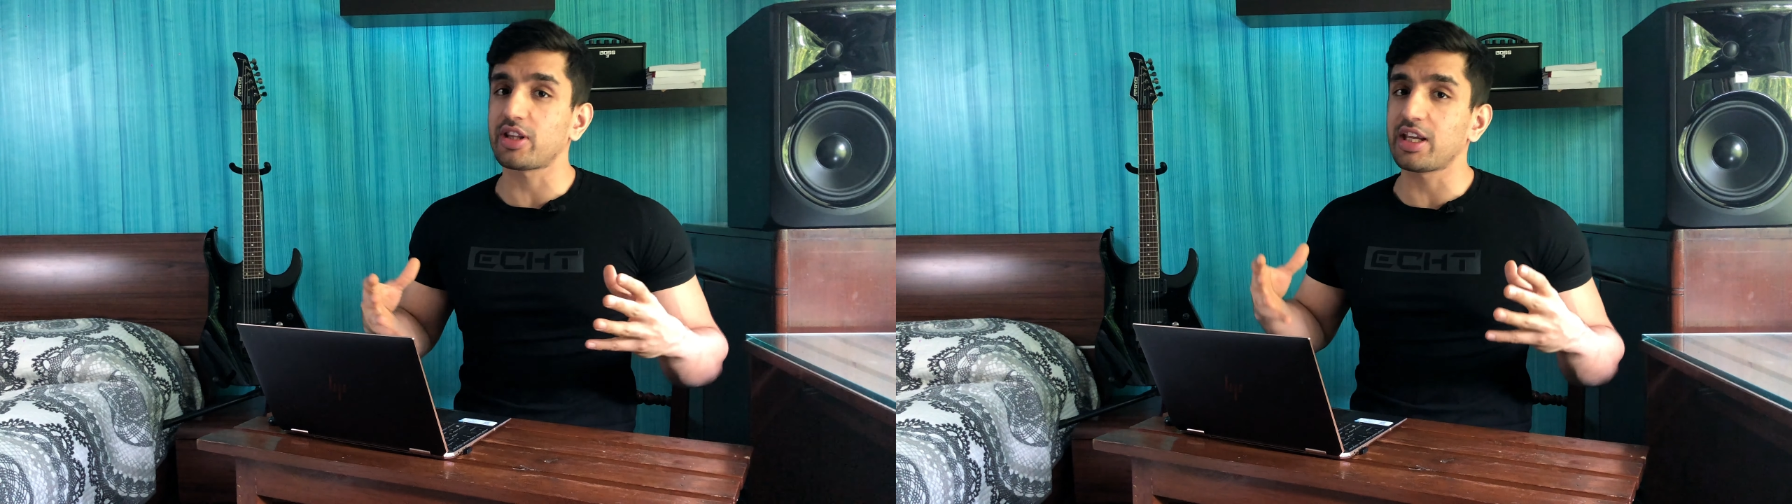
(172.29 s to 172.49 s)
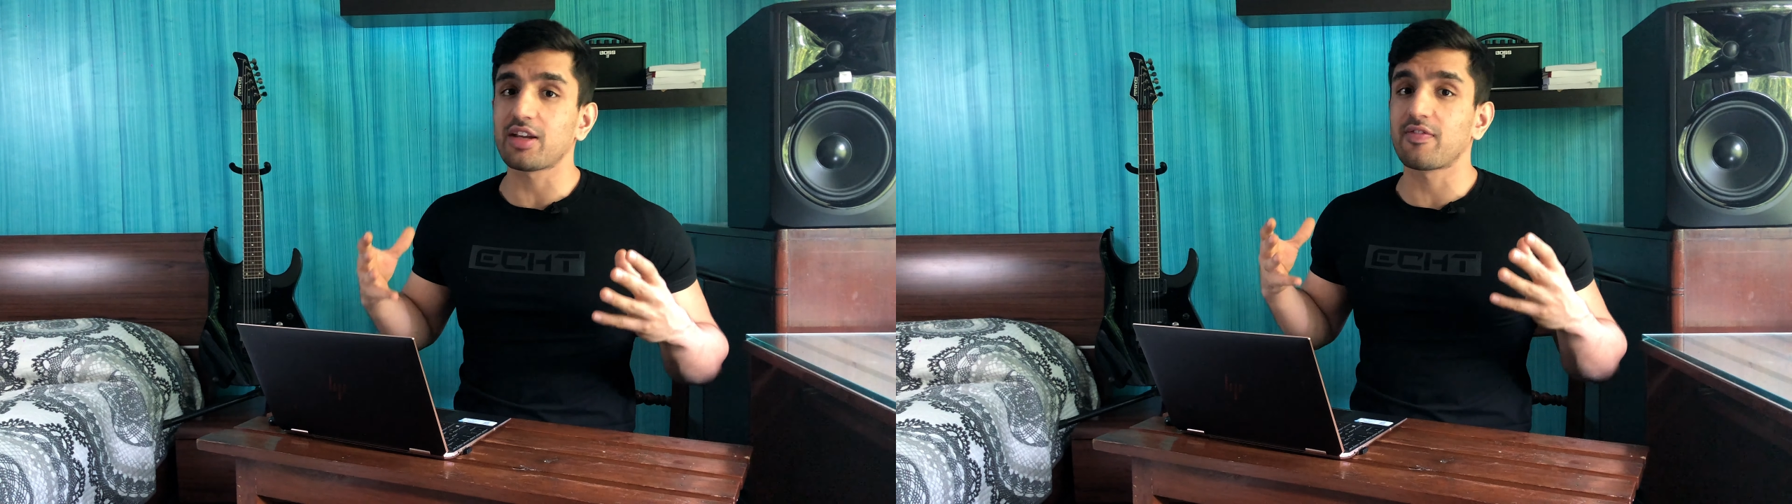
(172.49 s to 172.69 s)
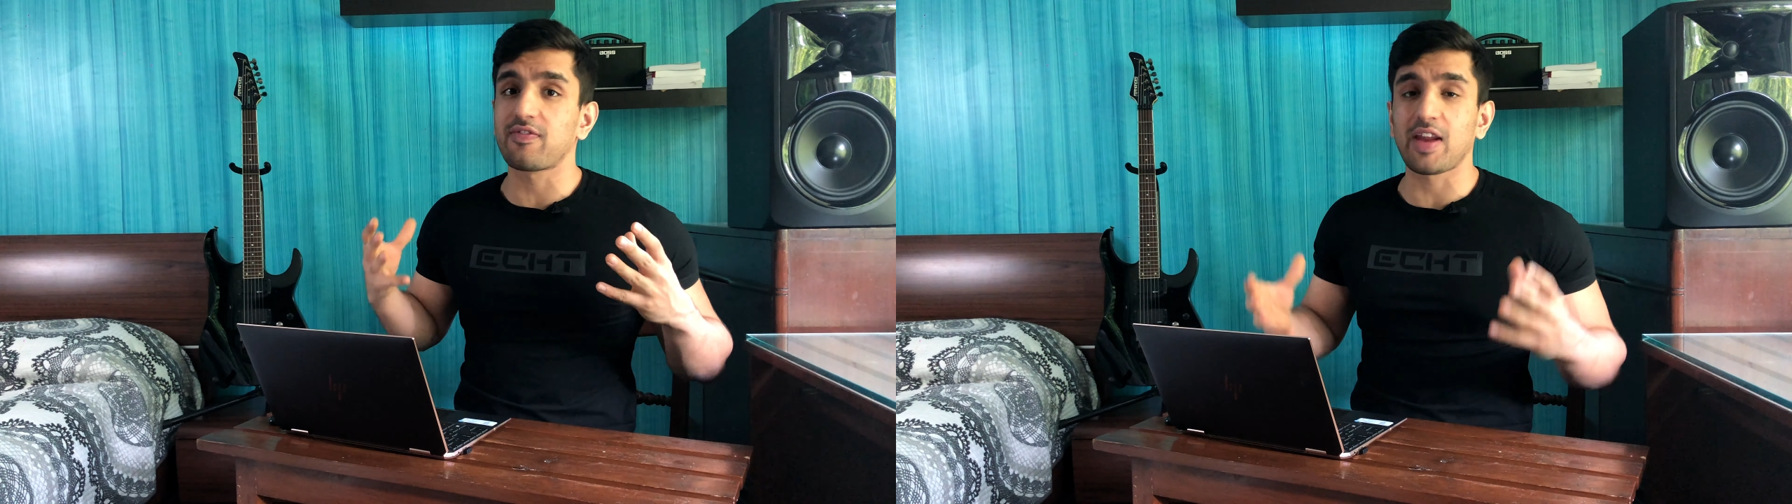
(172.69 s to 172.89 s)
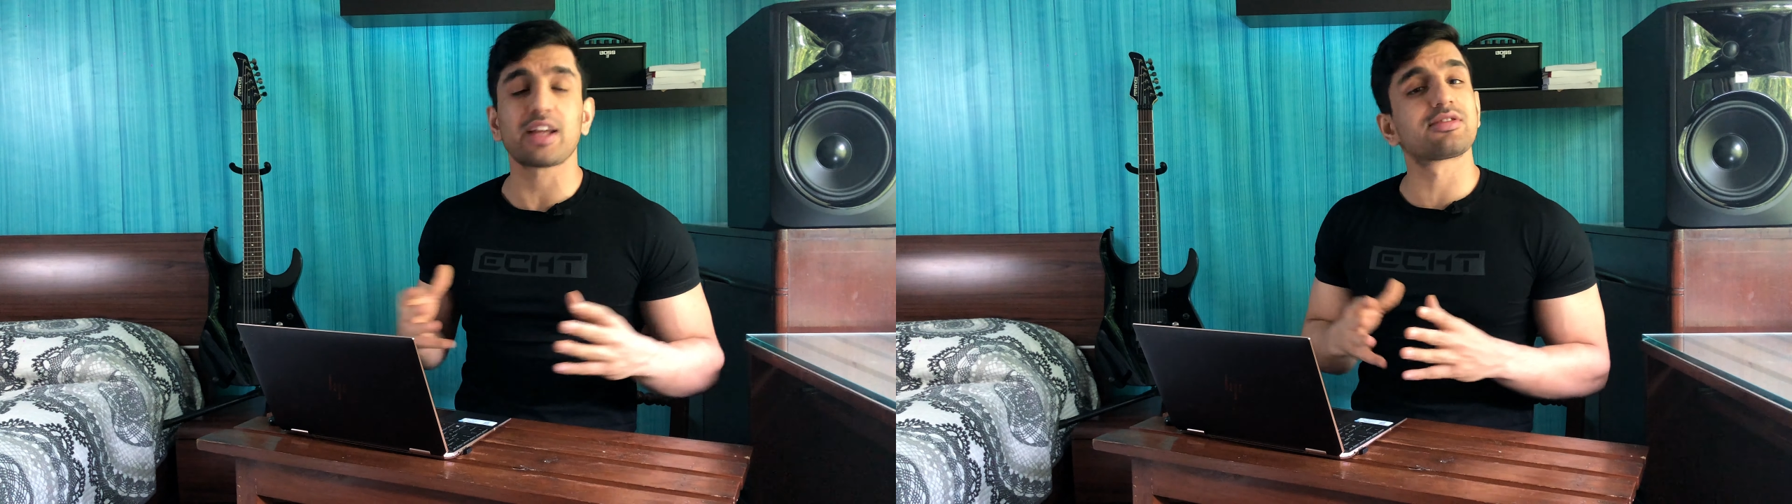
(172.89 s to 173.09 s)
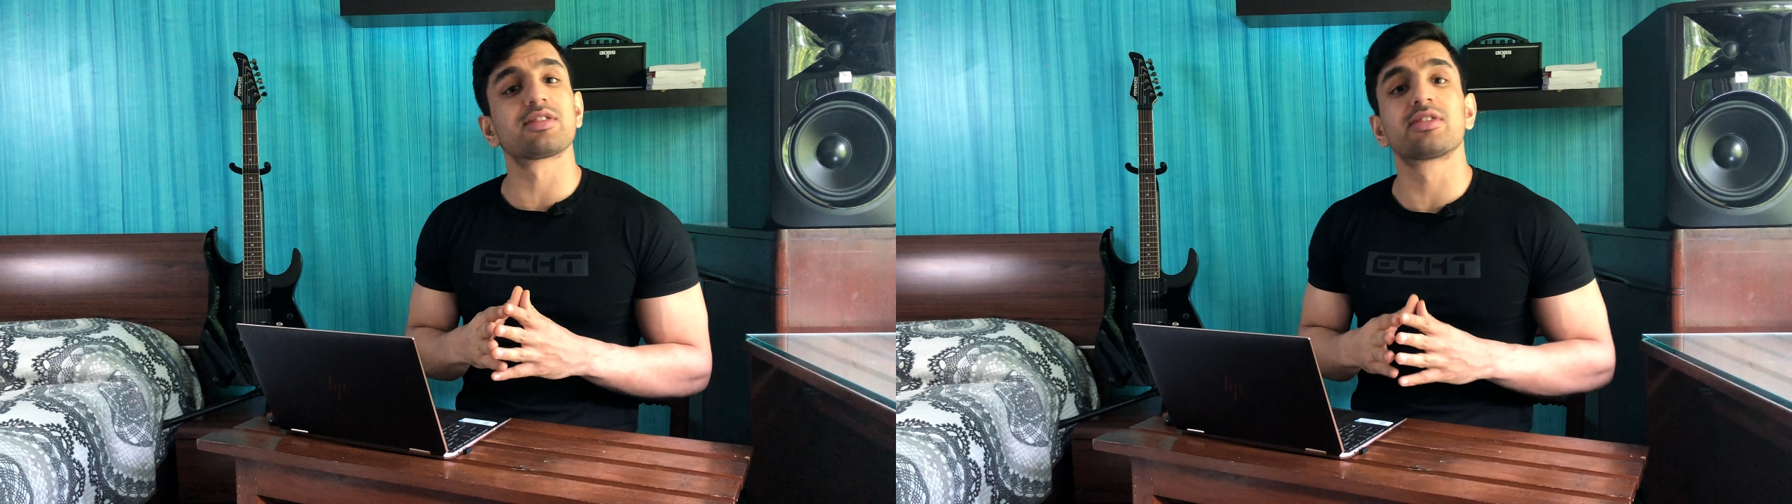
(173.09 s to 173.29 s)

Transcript: that they can flex the